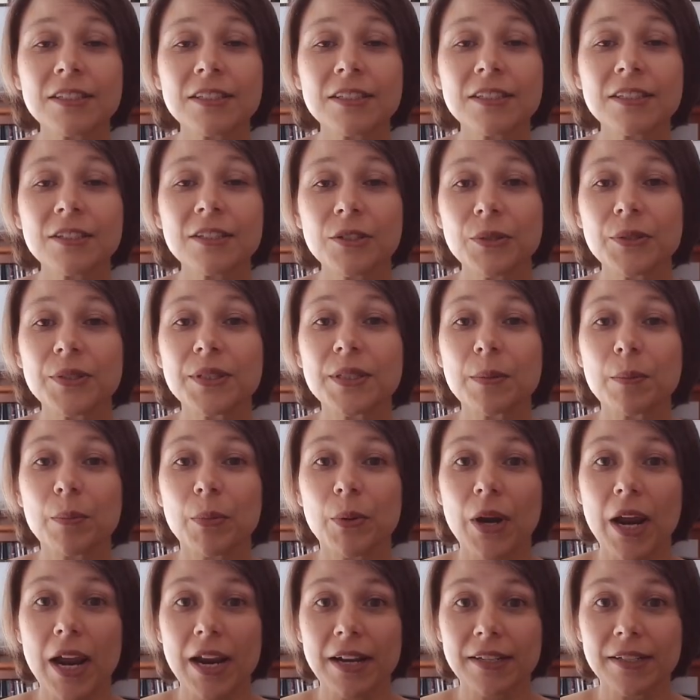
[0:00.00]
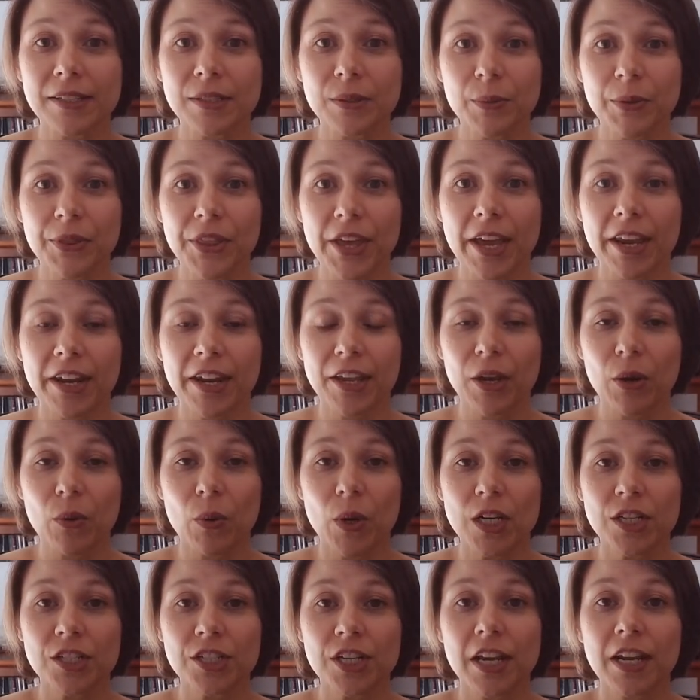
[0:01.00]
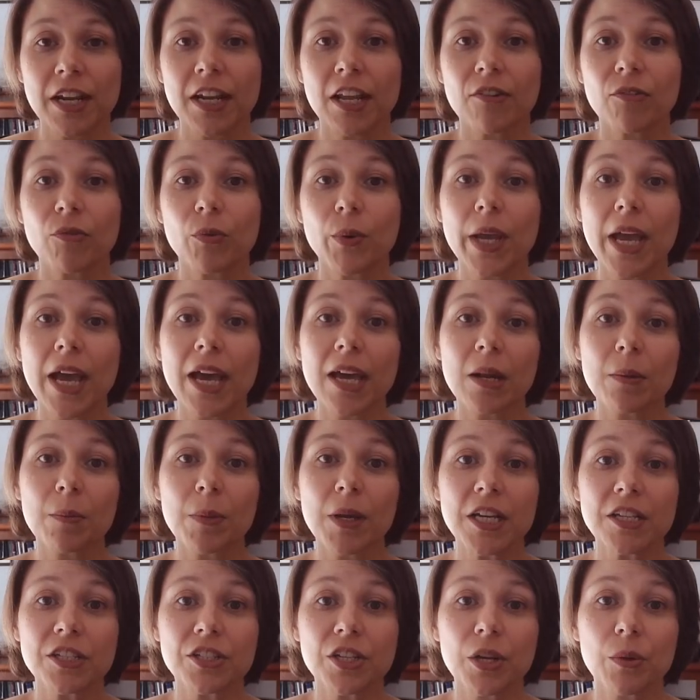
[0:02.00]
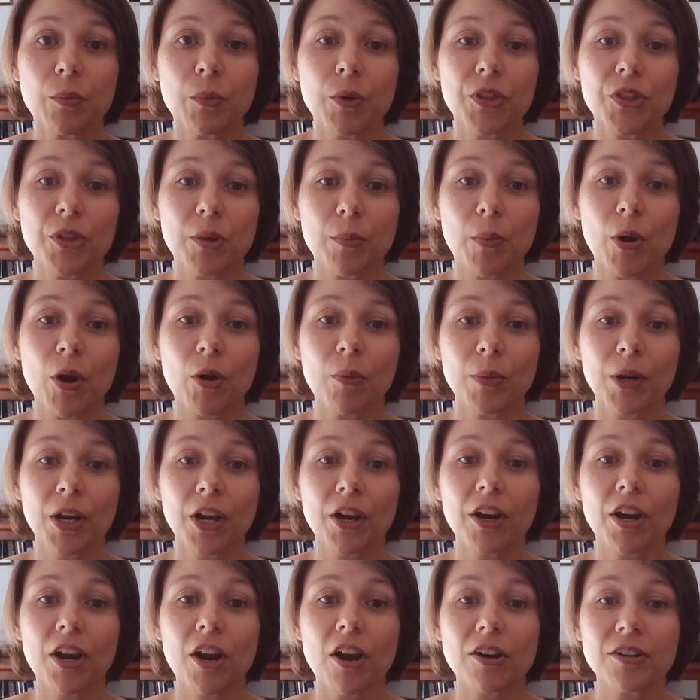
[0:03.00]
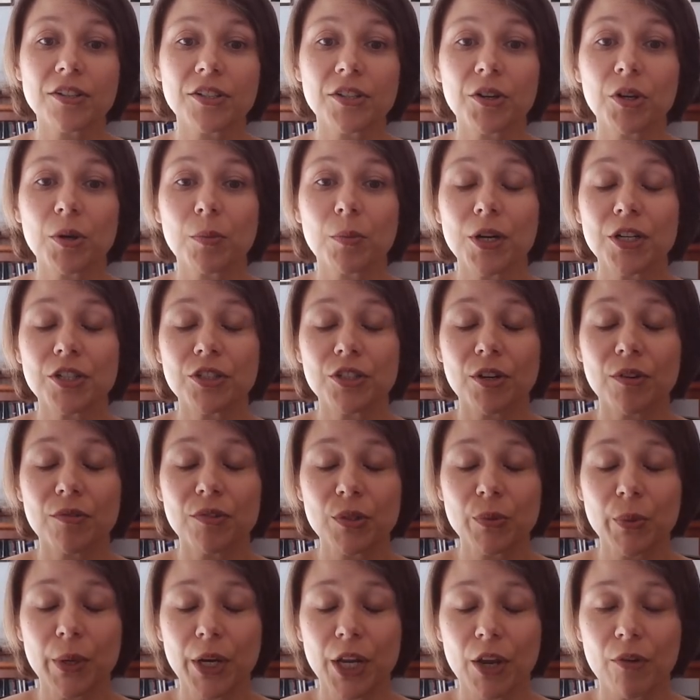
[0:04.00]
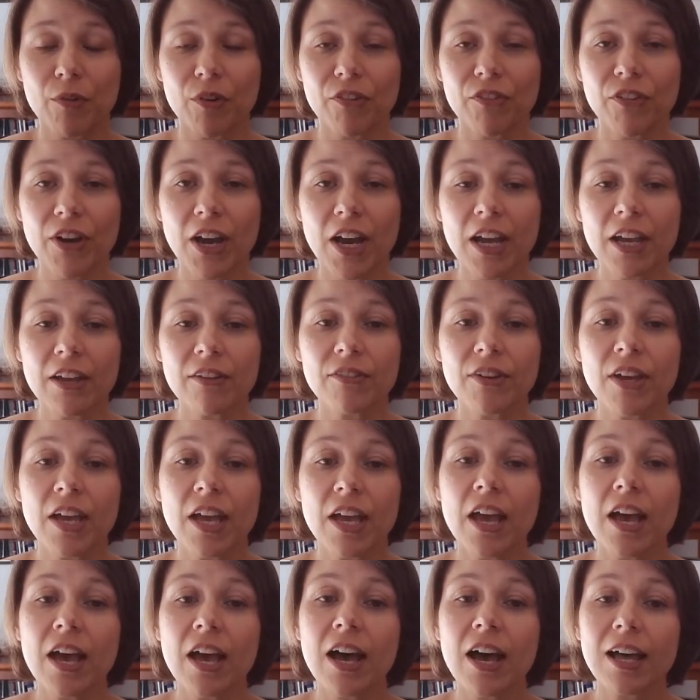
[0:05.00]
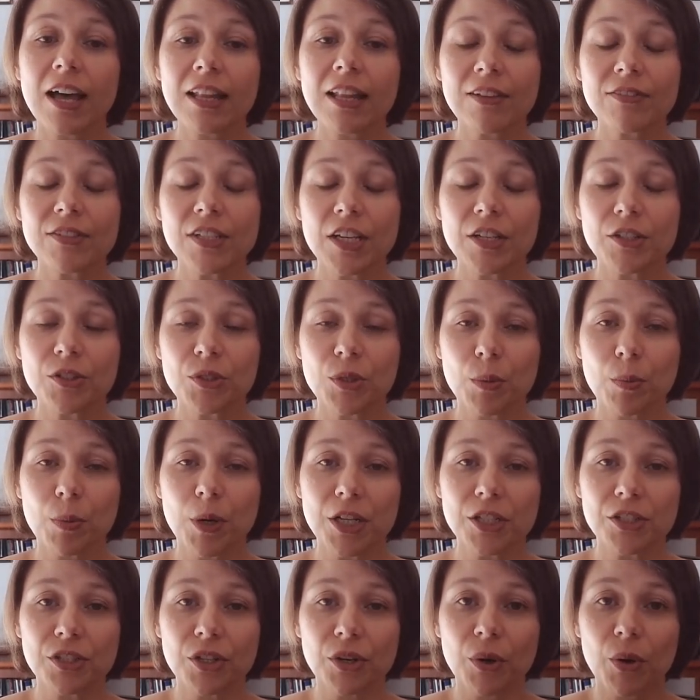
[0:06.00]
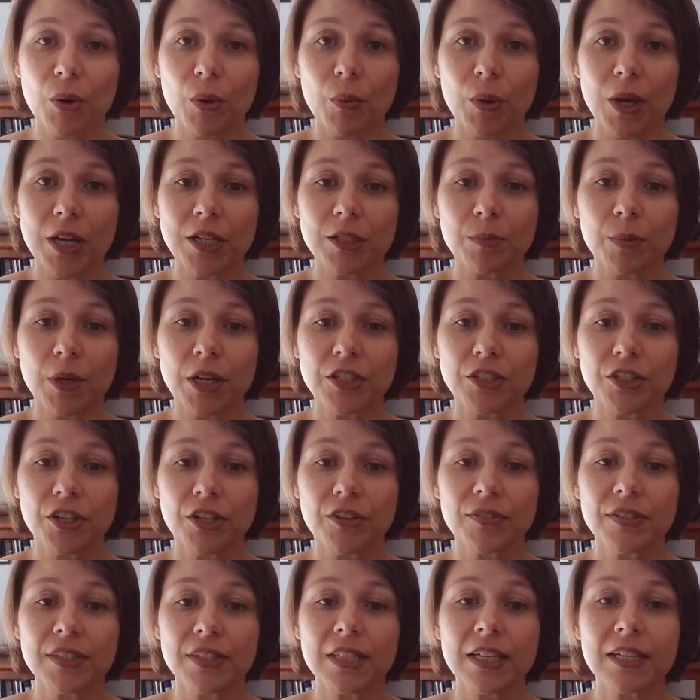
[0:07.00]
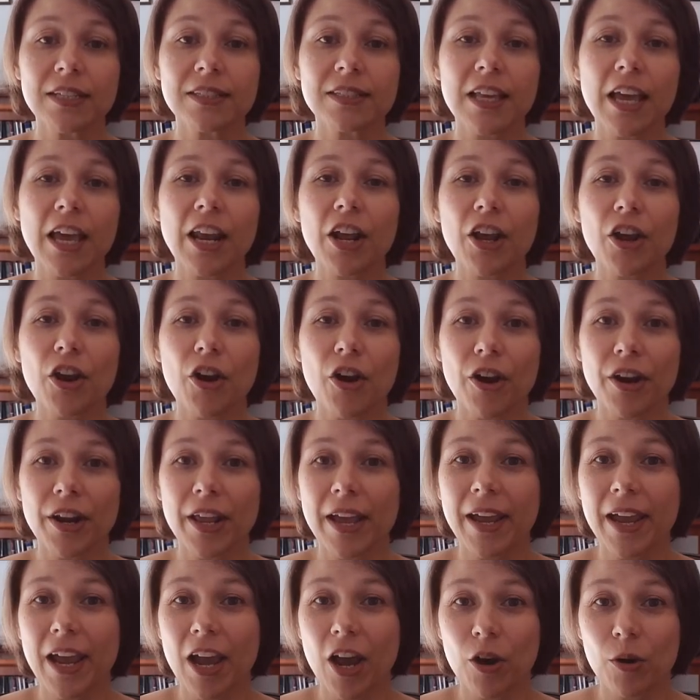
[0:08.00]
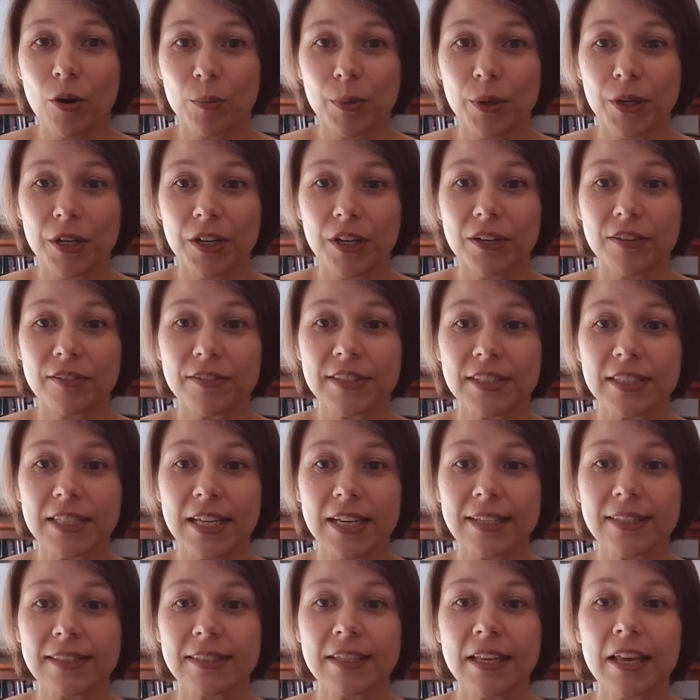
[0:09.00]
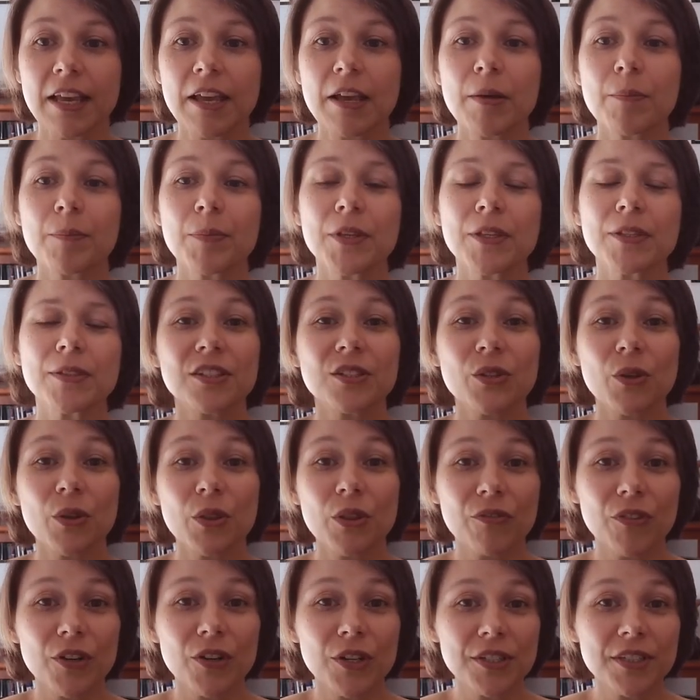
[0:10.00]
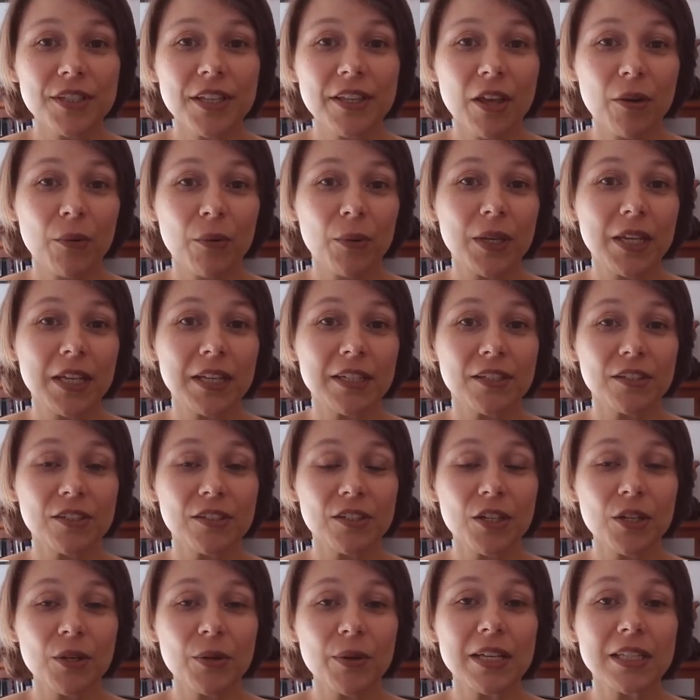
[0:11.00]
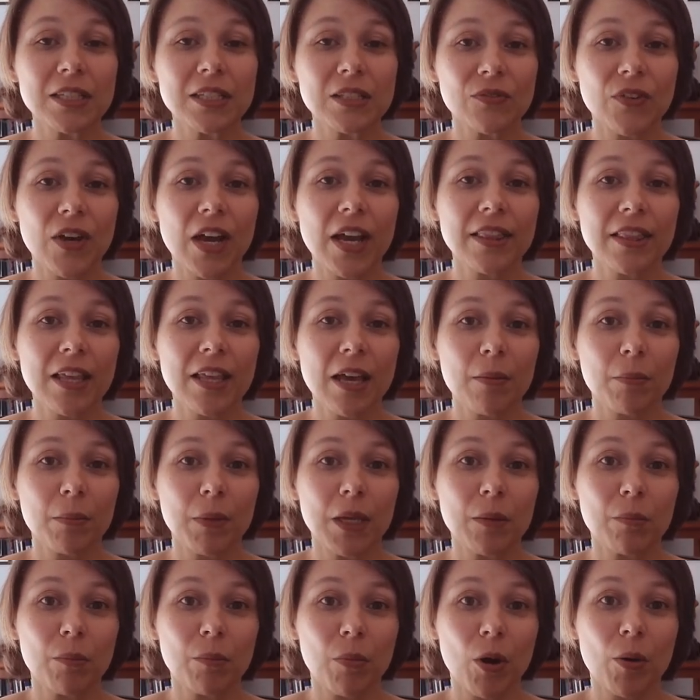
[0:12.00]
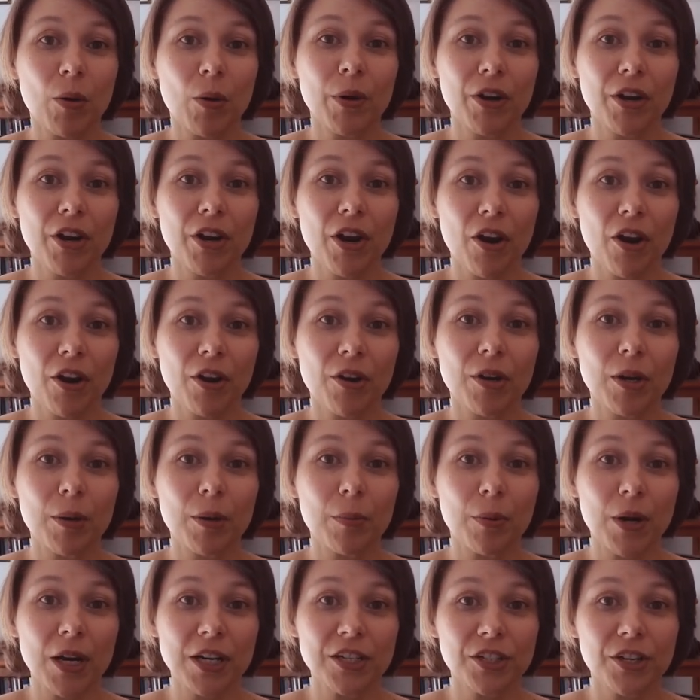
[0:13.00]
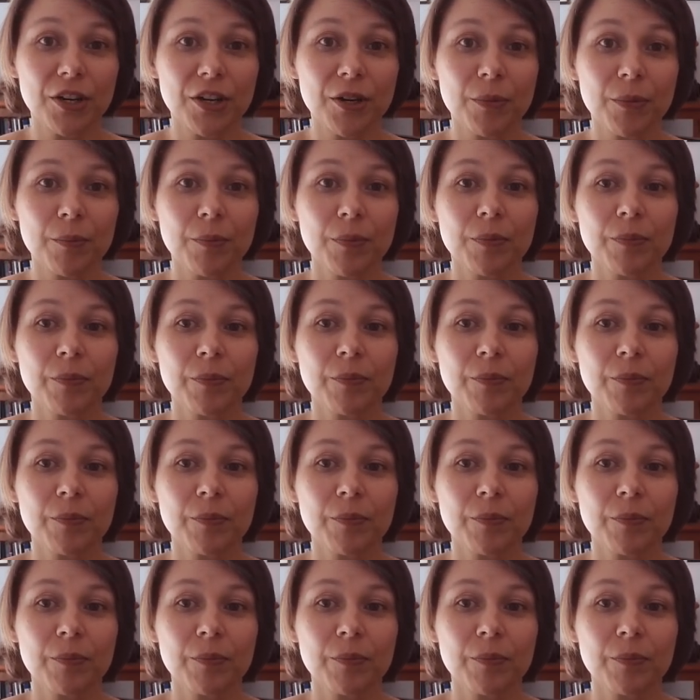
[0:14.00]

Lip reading: Let's do some practice with that equation. If we had a patient with a pulmonary arterial pressure of 20/5, a left atrial pressure or wedge pressure of 6, and a cardiac output of 6. So the first thing that we need to do is find that mean pulmonary artery pressure.